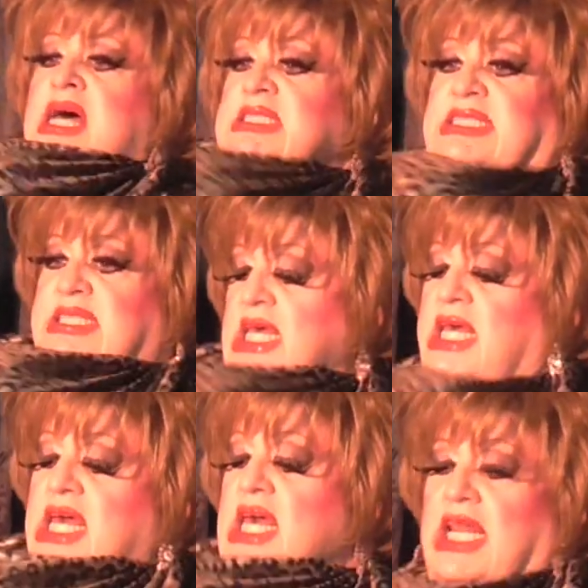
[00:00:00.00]

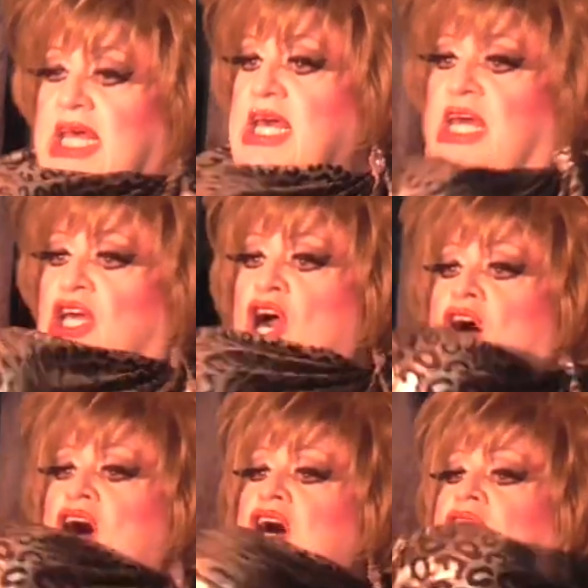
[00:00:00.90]

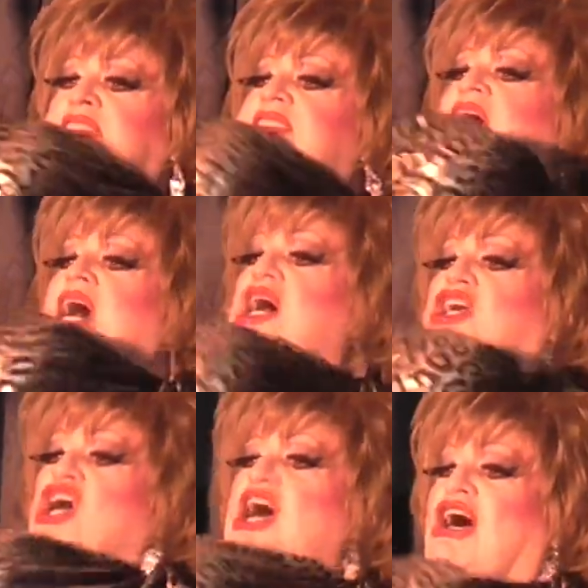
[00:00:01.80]
Silicones are
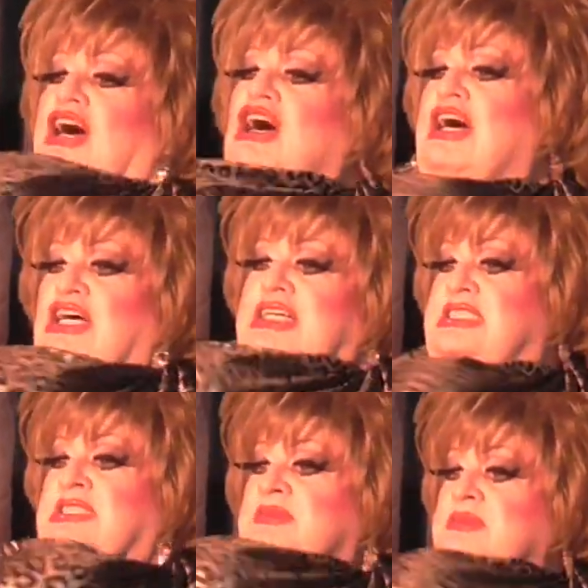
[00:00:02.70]

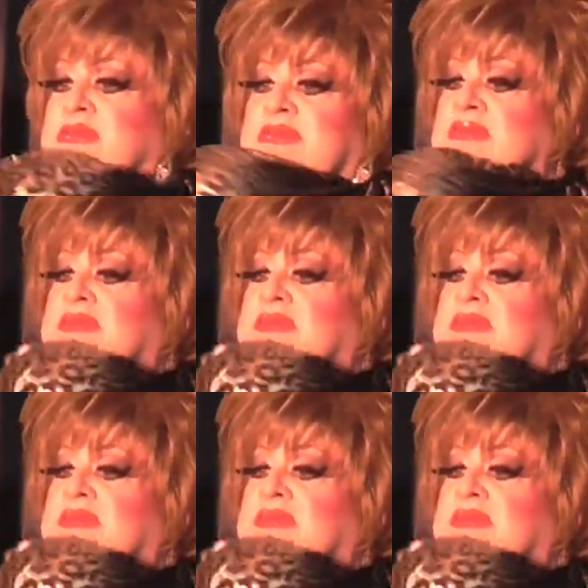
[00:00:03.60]
girls'